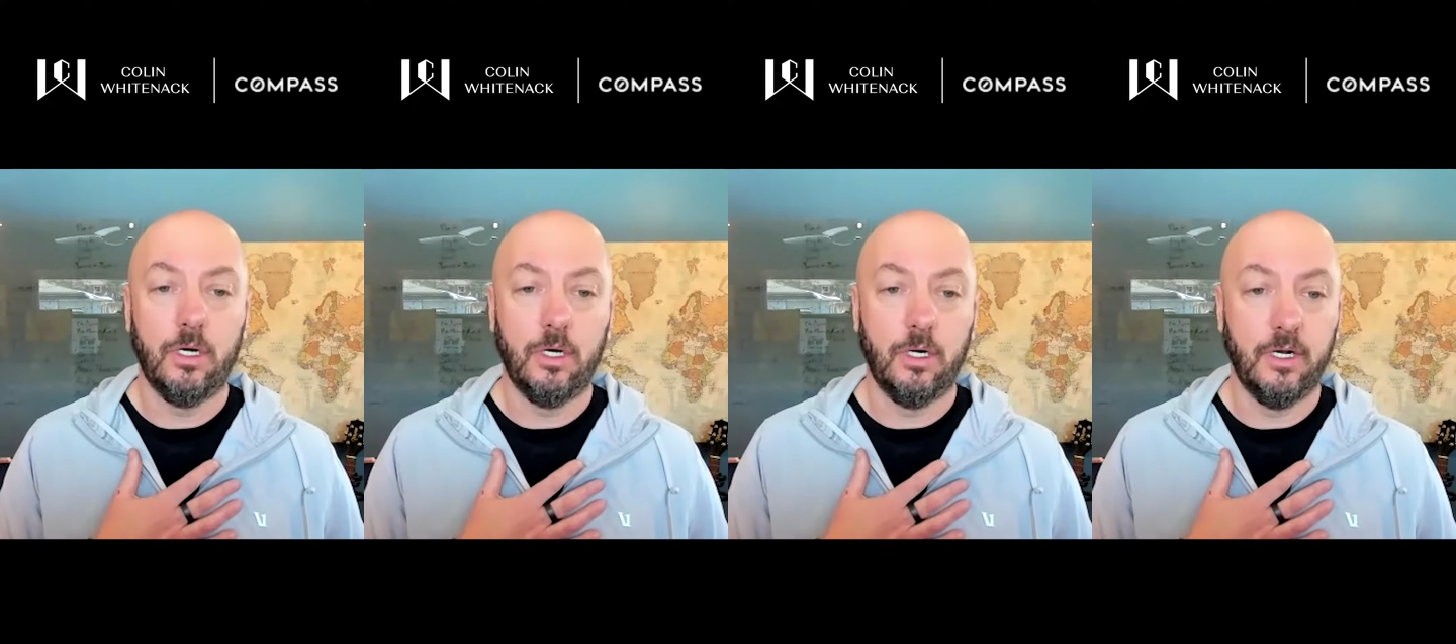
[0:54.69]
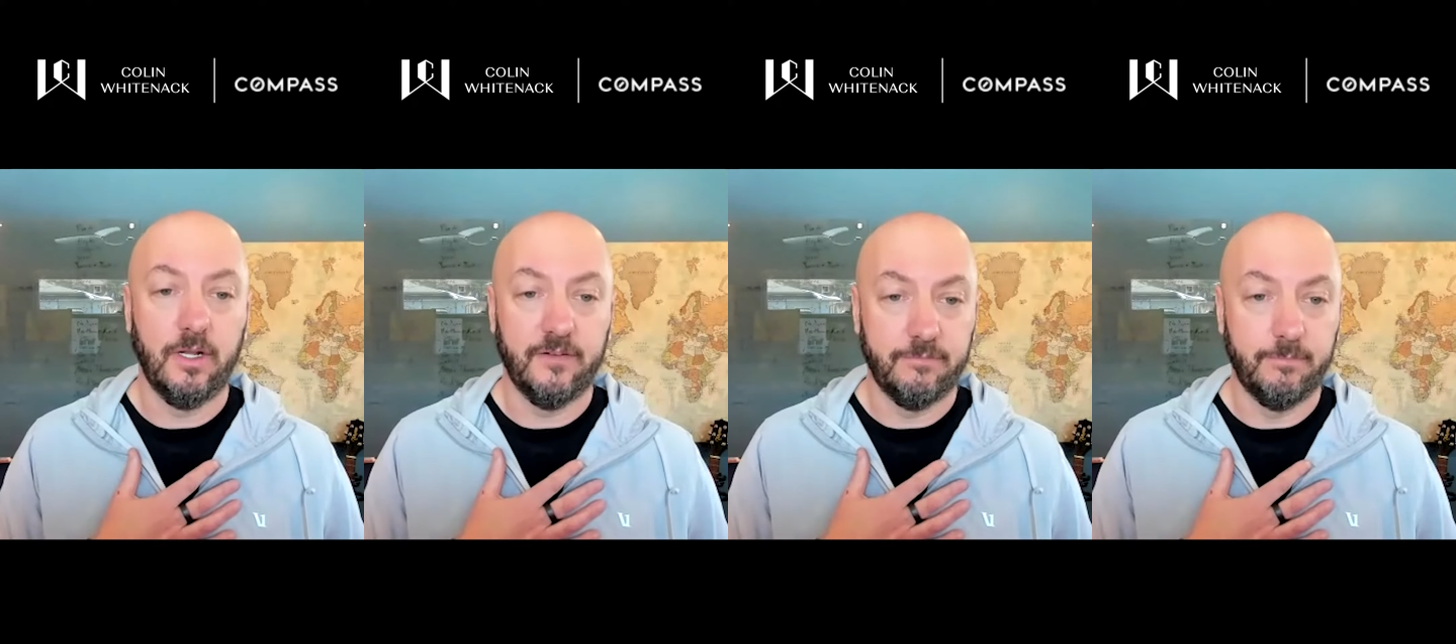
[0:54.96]

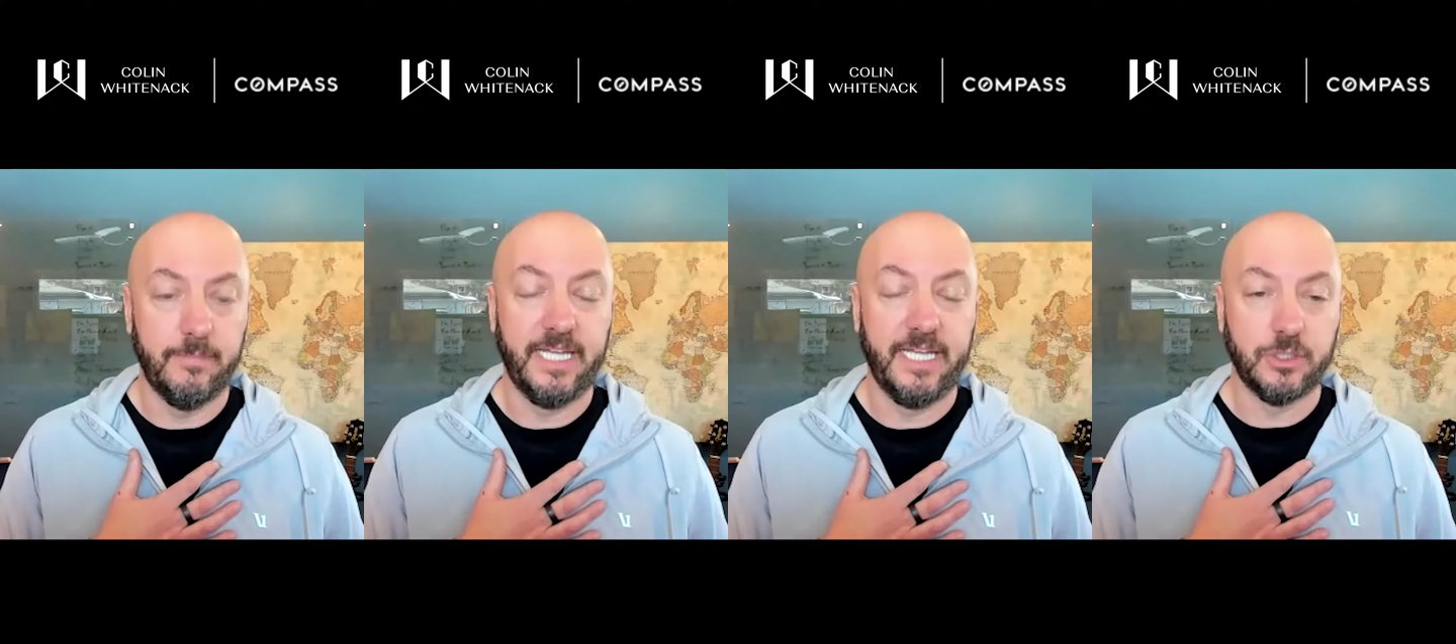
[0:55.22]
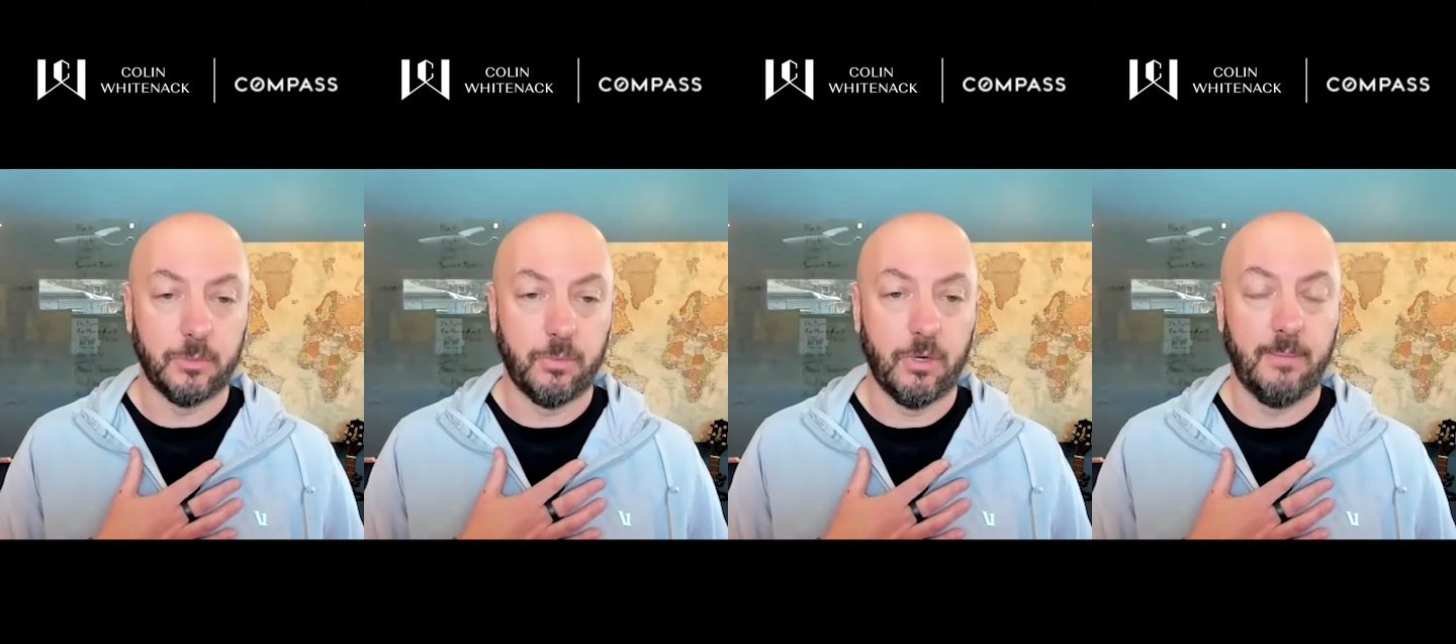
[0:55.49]
heard of
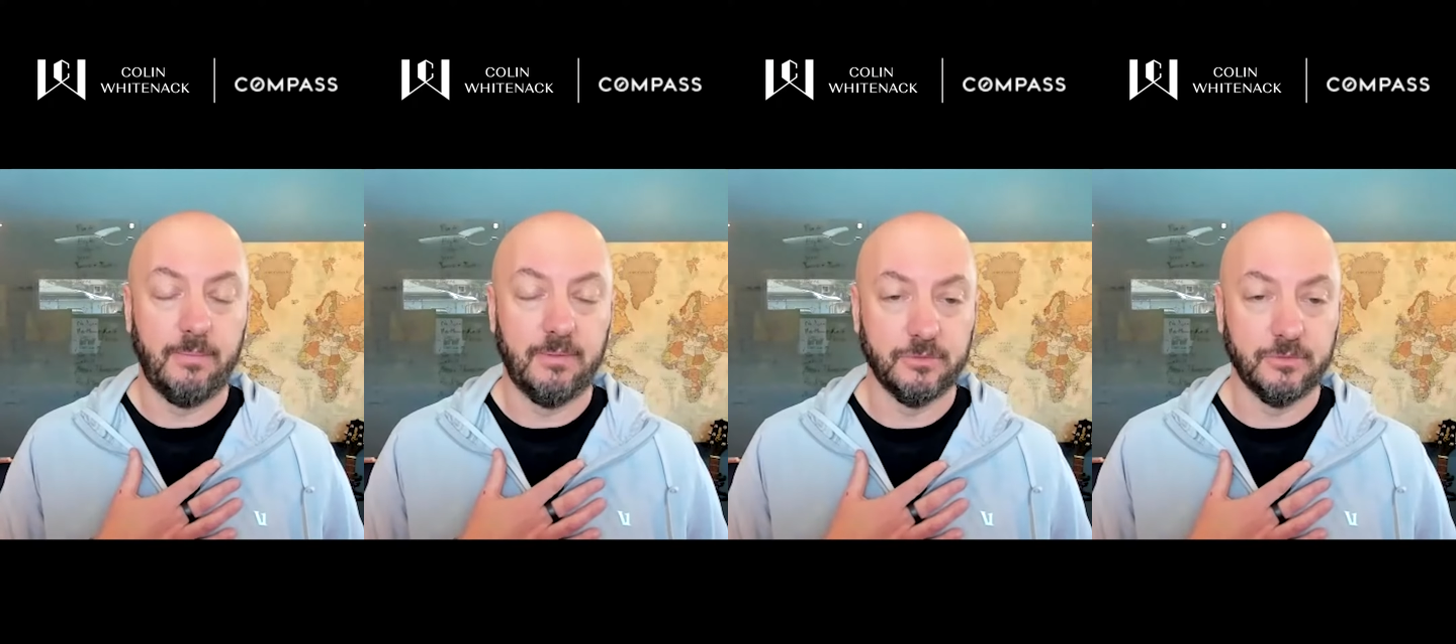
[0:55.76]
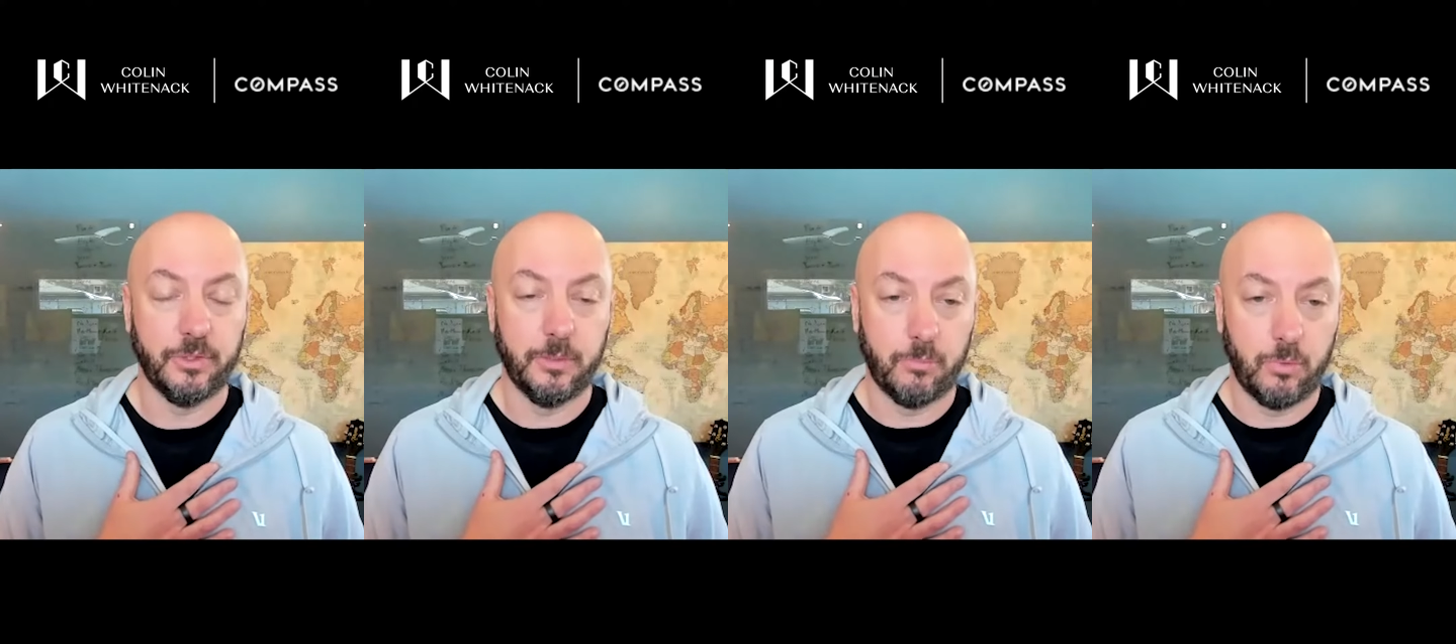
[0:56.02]
major
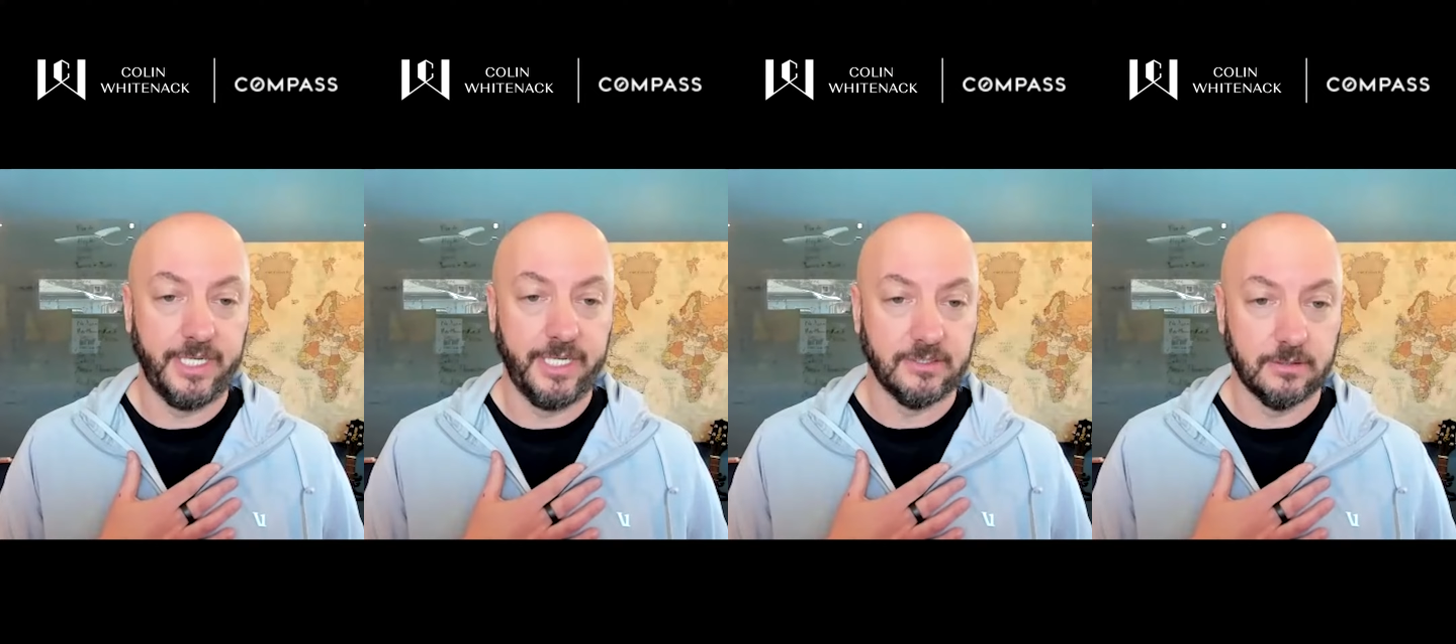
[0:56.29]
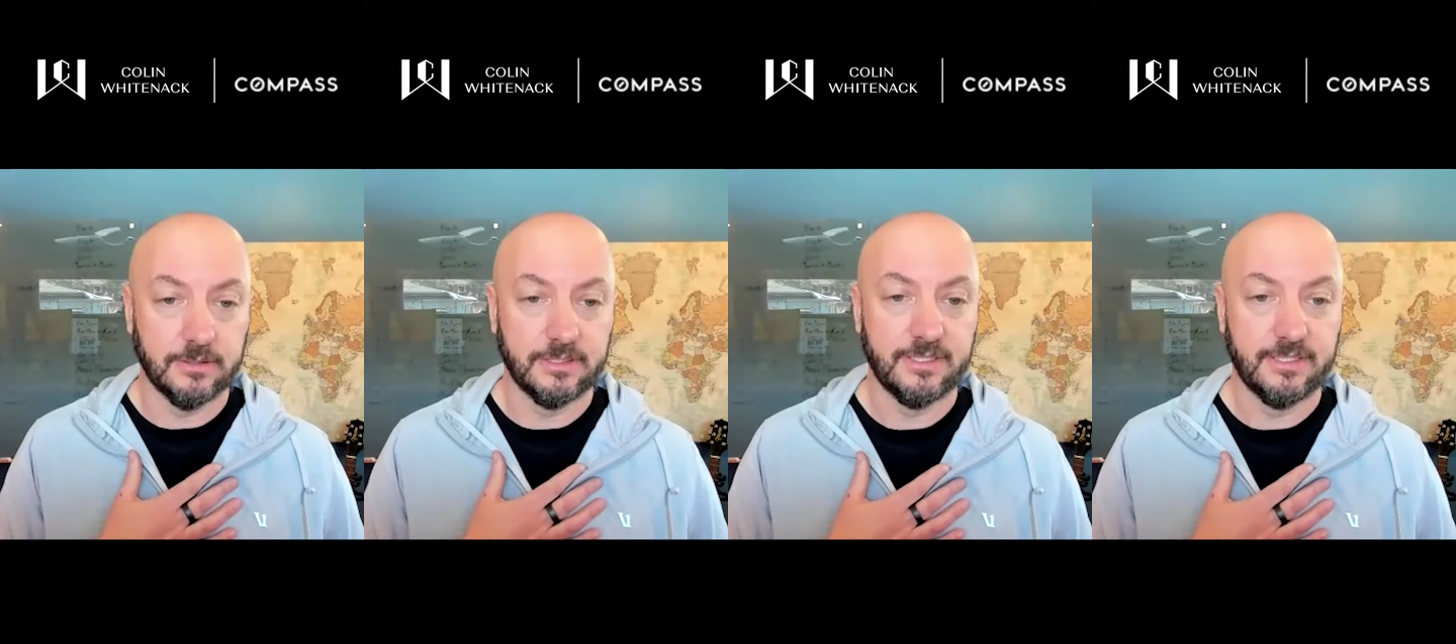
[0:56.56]
problems with
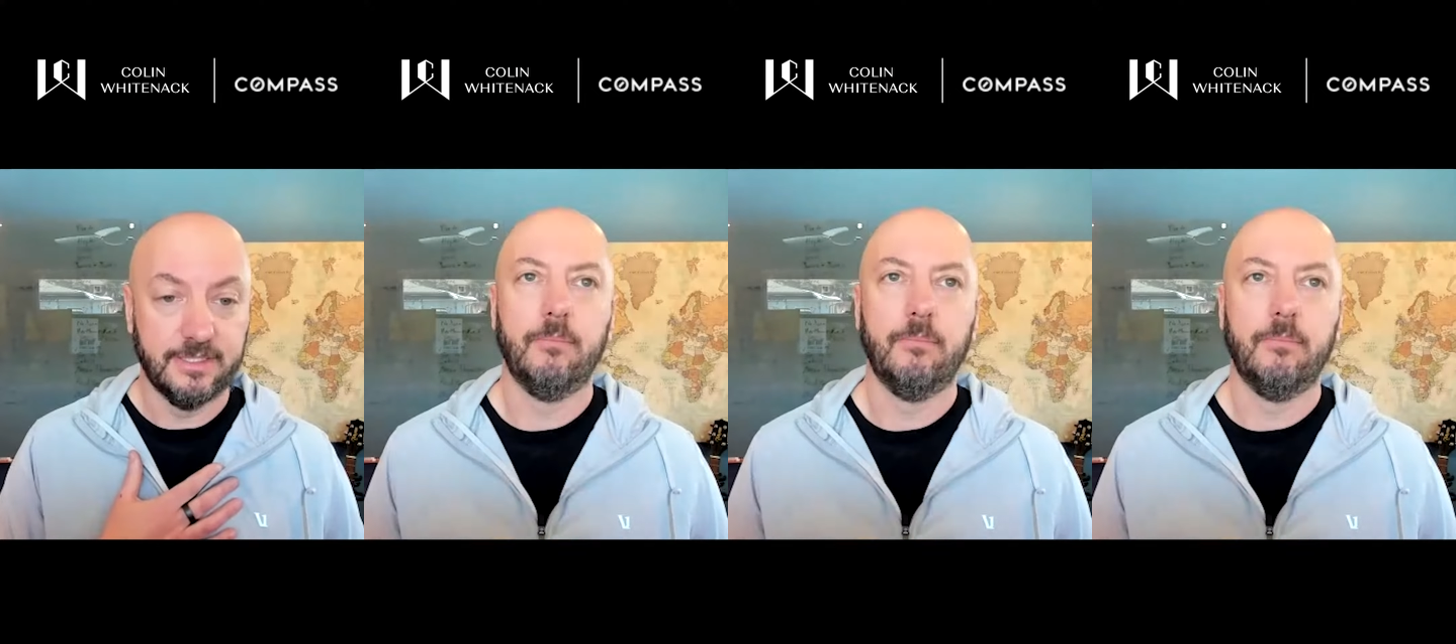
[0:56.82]
appraisals